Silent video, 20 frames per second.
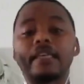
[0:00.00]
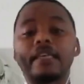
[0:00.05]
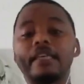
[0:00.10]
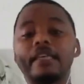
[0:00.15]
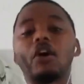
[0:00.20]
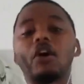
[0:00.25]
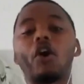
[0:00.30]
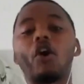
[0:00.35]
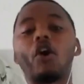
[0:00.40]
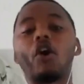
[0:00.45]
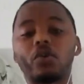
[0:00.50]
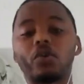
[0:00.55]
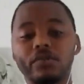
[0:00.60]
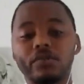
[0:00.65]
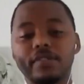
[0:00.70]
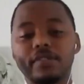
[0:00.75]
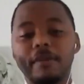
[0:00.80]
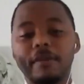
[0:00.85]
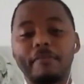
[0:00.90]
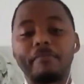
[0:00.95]
He
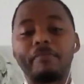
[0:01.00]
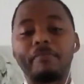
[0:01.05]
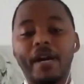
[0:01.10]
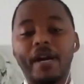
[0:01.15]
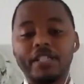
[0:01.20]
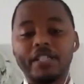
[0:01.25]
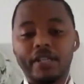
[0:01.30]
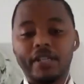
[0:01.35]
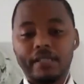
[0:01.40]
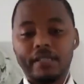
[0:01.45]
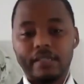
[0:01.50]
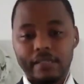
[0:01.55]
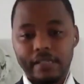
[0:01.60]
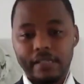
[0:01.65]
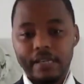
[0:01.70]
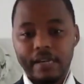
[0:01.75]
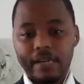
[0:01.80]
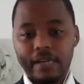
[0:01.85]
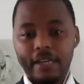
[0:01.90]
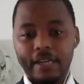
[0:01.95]
holds a bachelor's
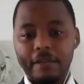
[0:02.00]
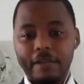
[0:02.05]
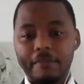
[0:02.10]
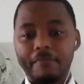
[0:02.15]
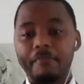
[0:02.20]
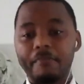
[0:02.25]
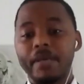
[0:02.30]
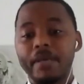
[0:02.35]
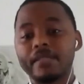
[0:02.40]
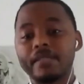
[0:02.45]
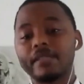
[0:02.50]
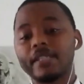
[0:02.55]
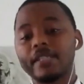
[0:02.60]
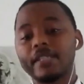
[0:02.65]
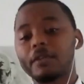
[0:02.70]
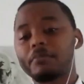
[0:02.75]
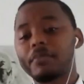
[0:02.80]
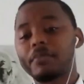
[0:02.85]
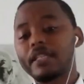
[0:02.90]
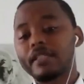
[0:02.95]
degree in business
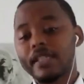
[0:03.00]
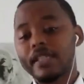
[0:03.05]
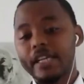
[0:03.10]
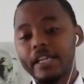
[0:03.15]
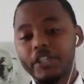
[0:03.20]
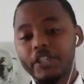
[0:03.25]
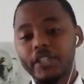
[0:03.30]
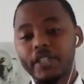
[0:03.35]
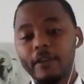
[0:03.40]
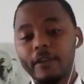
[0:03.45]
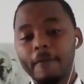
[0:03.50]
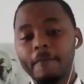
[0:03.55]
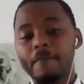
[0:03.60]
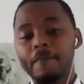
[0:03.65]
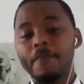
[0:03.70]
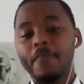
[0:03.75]
administration